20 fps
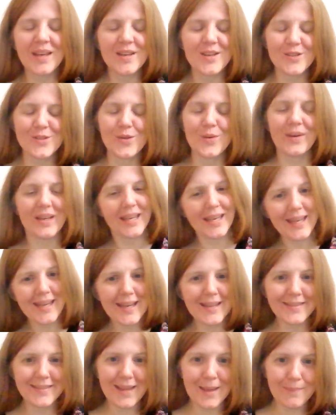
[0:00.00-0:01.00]
So
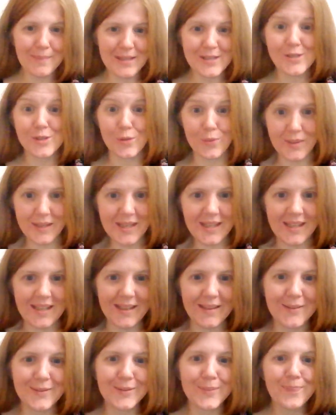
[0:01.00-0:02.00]
äta means to
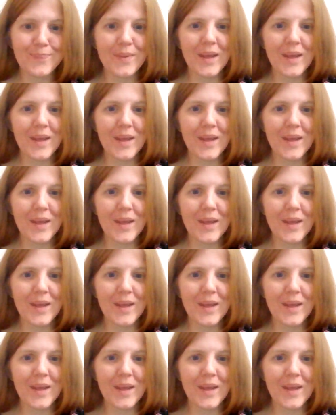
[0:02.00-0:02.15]
eat.